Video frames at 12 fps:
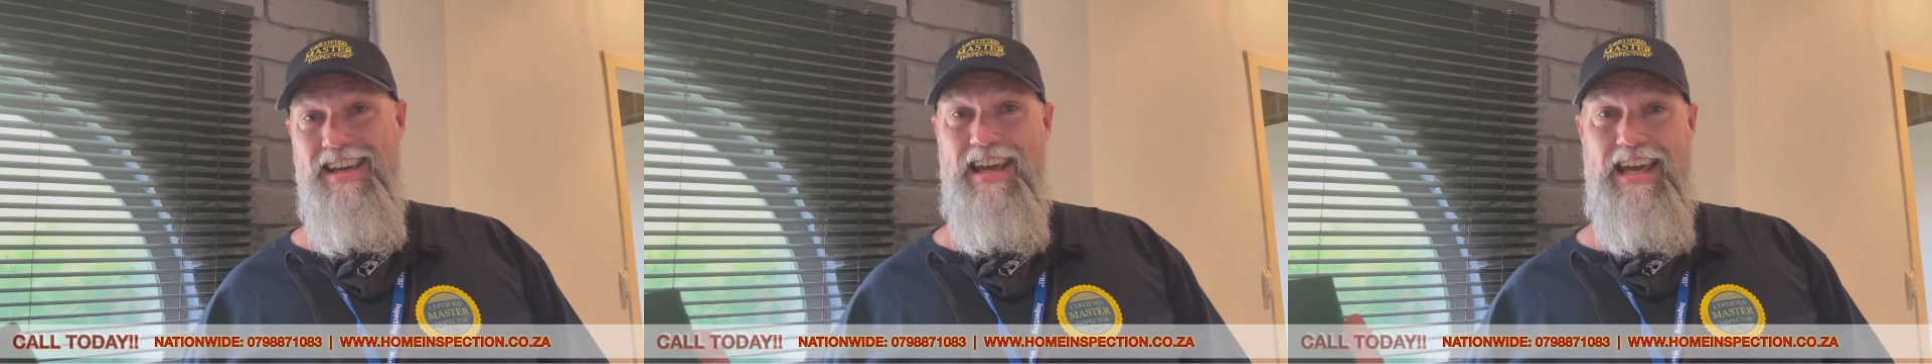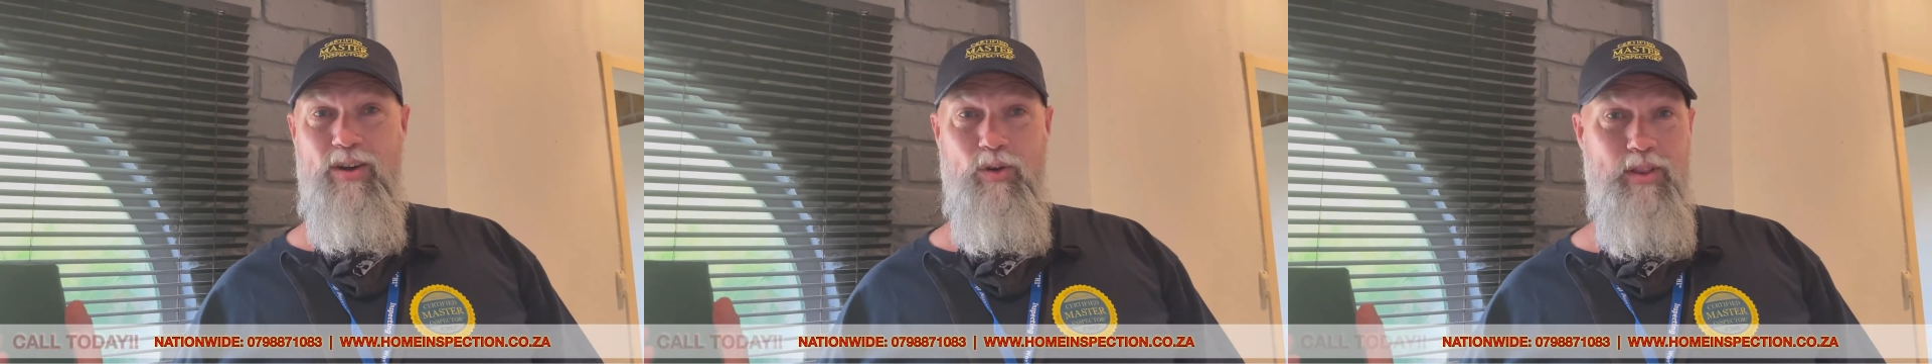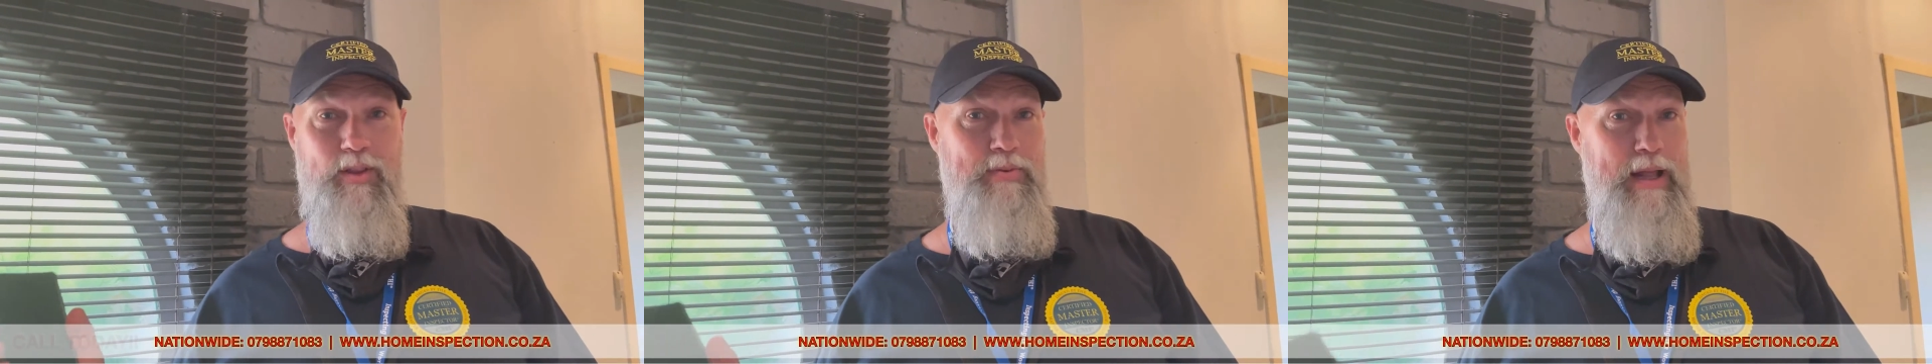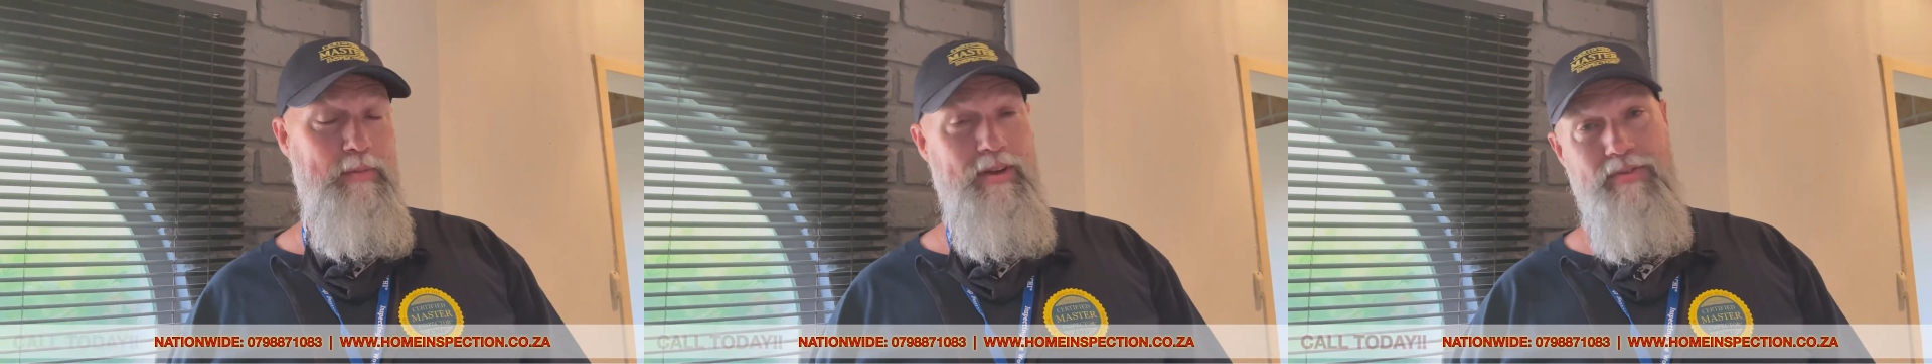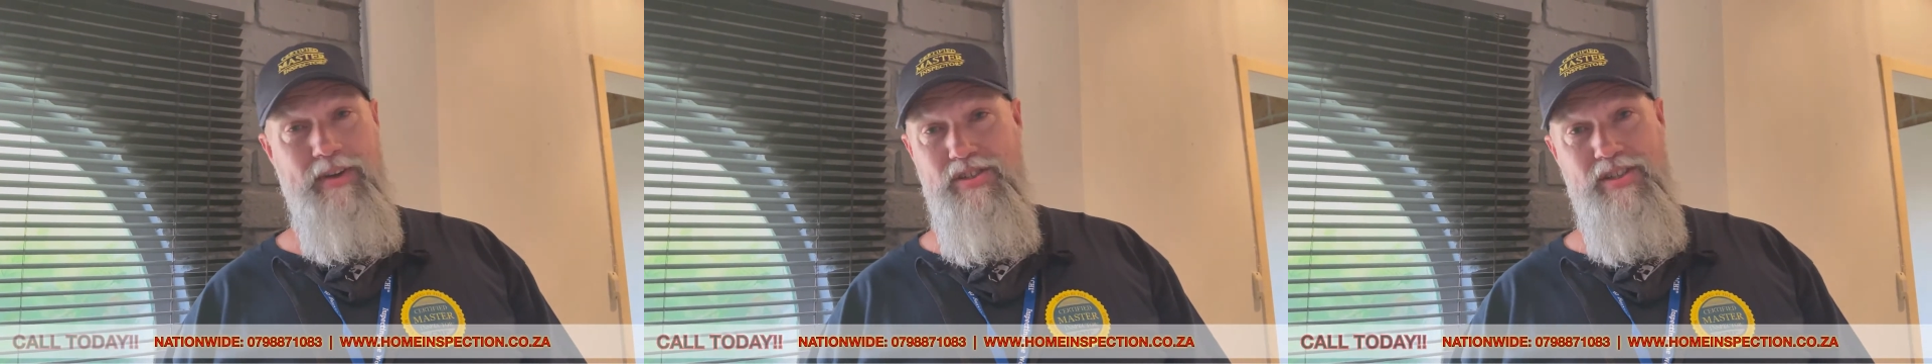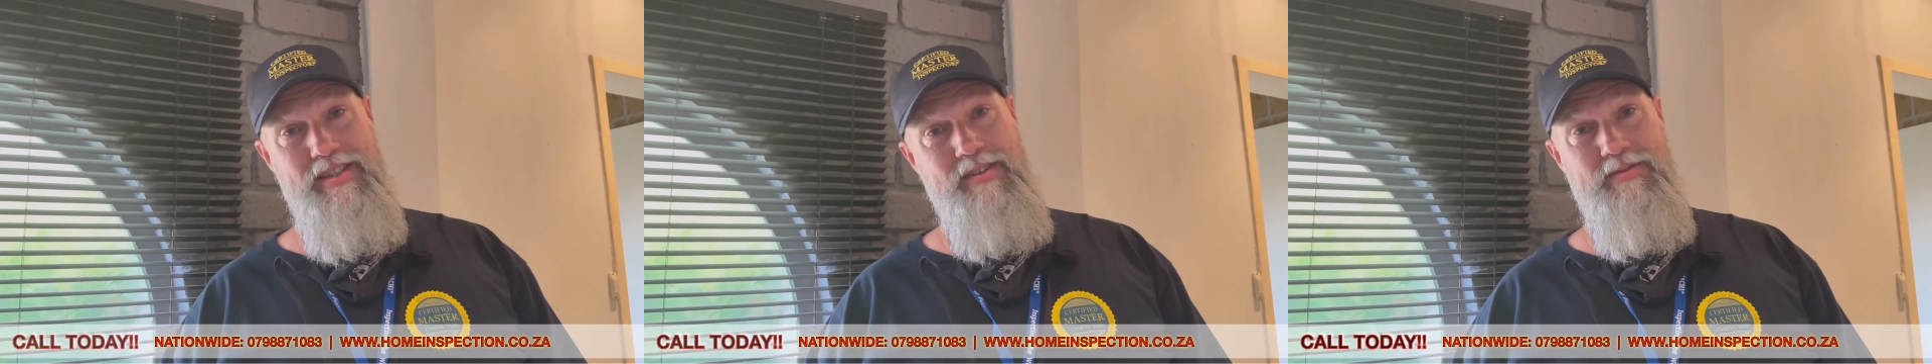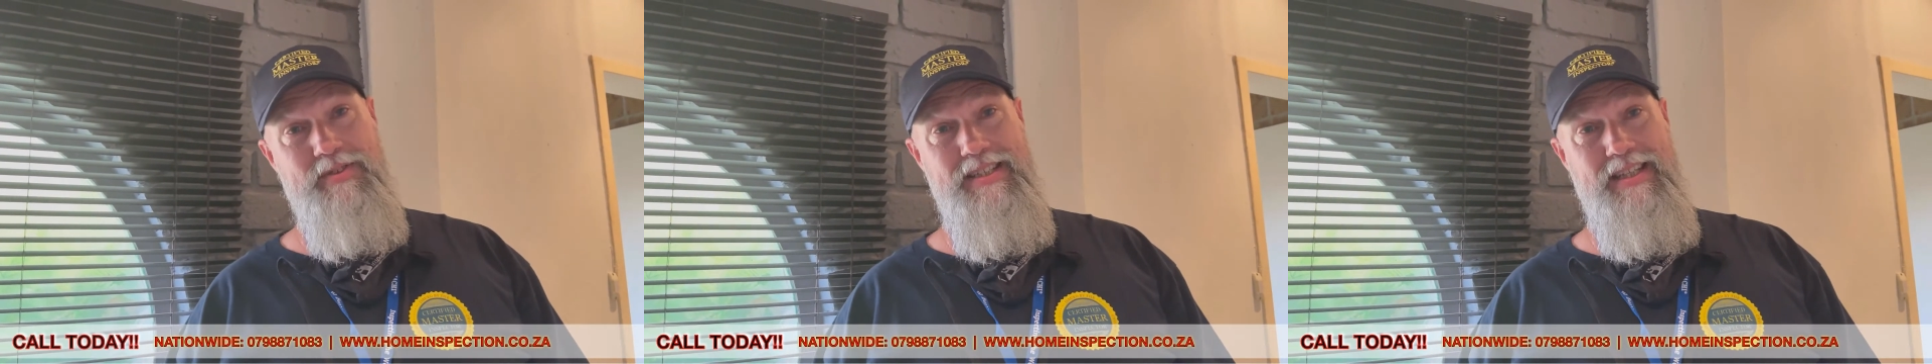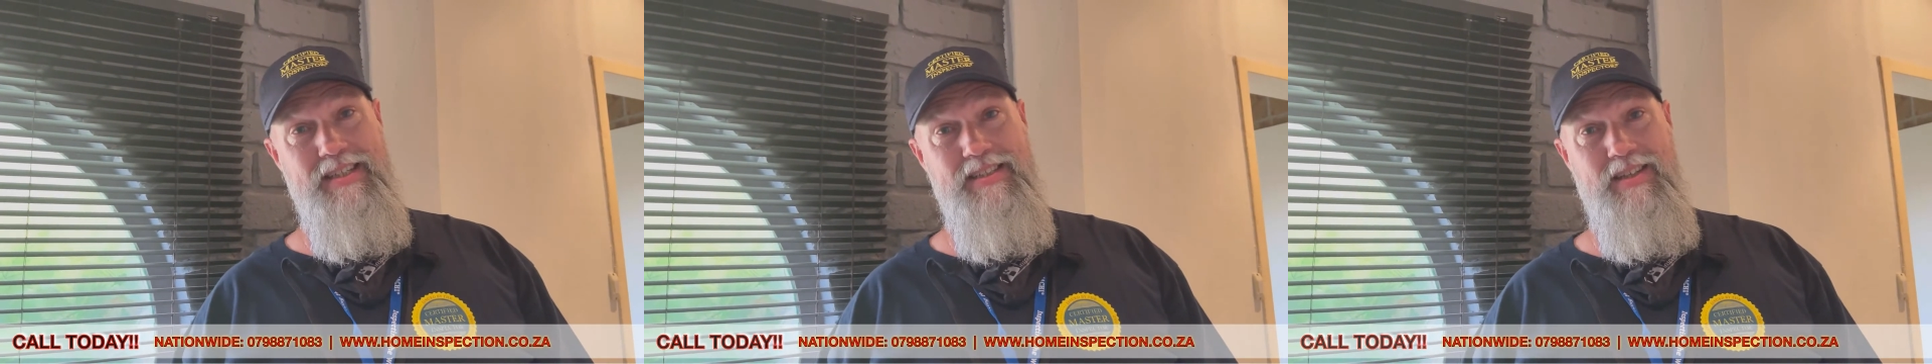and all the plumbing fixtures and
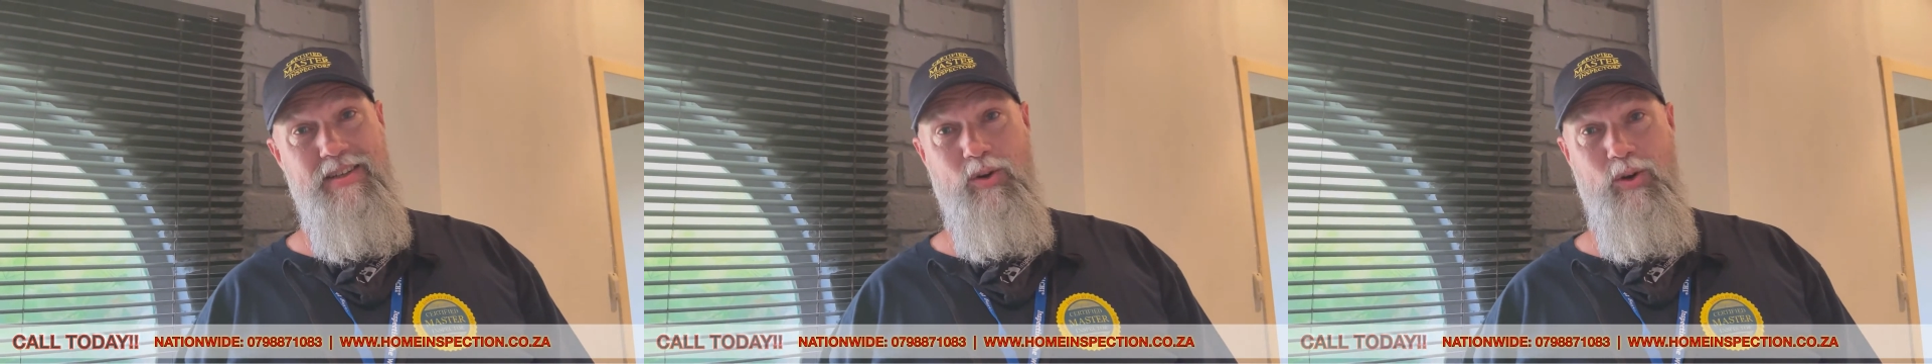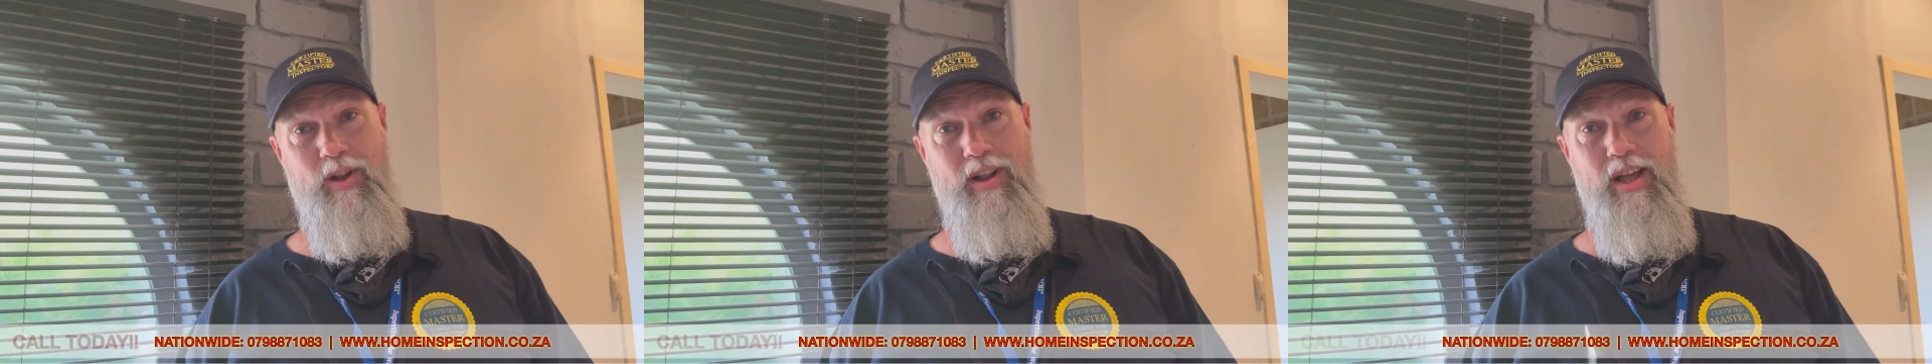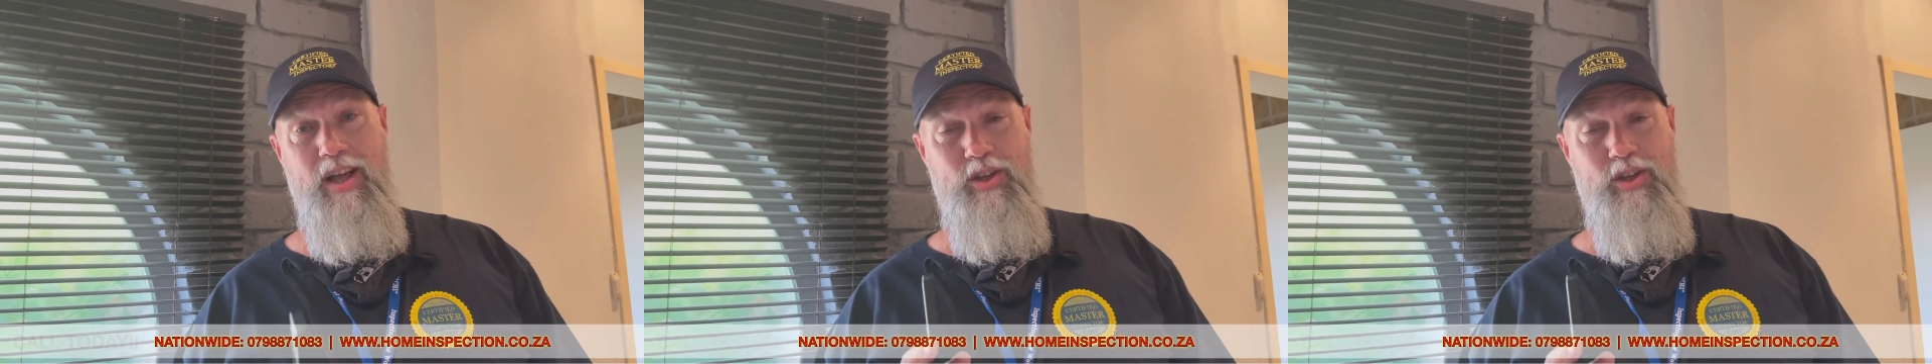fittings and all